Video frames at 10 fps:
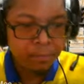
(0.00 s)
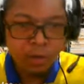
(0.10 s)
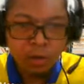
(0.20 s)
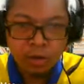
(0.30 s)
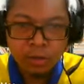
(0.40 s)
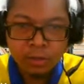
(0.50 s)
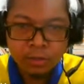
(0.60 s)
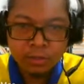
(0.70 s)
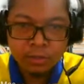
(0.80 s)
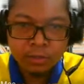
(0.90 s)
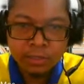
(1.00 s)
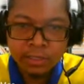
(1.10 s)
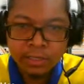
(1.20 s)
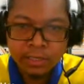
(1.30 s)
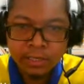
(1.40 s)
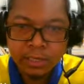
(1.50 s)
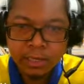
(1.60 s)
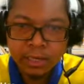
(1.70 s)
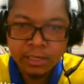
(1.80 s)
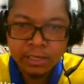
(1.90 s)
on screen.
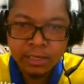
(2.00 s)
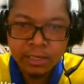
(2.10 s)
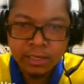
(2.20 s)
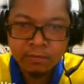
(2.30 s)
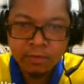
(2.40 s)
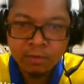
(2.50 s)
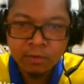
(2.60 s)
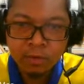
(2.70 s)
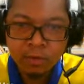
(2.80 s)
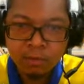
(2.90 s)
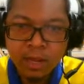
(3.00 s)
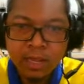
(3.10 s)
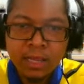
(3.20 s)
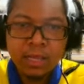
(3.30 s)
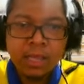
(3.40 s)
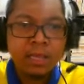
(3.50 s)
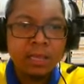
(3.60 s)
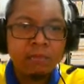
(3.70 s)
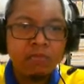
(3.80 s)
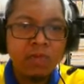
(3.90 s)
This is what we call by
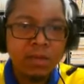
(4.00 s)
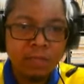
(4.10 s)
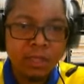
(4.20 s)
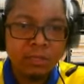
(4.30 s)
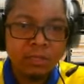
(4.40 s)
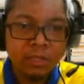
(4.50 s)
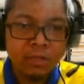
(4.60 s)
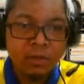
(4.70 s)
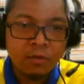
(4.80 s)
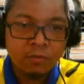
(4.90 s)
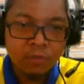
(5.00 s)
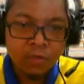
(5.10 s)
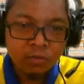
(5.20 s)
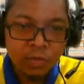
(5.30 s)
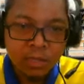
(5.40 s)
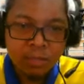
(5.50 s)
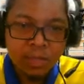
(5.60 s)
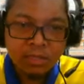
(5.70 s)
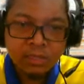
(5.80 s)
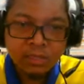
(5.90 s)
real image. Virtual
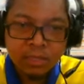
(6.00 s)
image